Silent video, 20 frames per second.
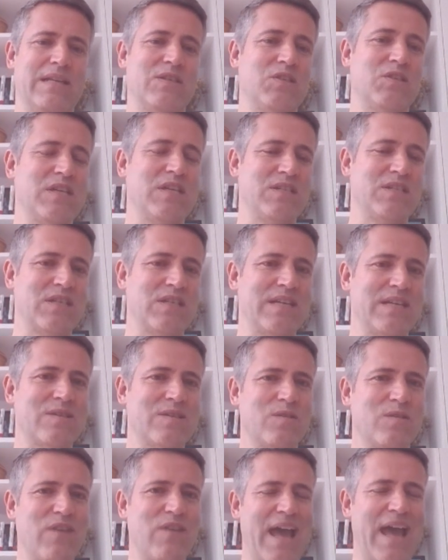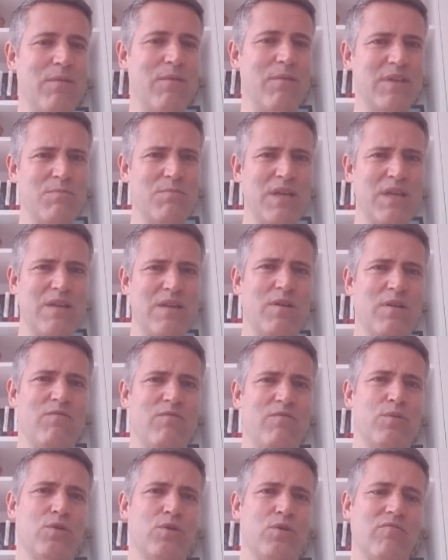statistics of how many people have
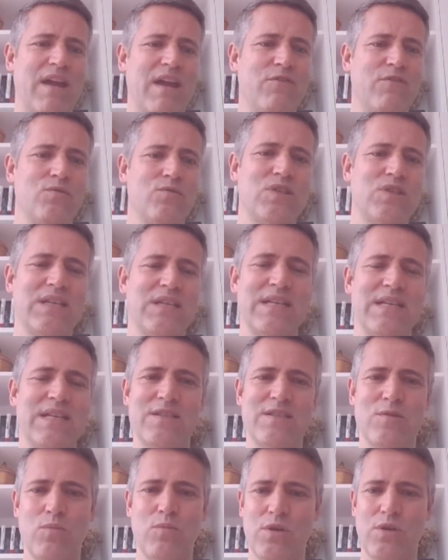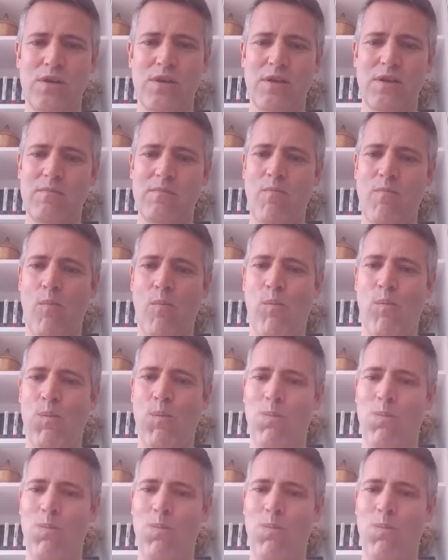bought raffle tickets and whatnot.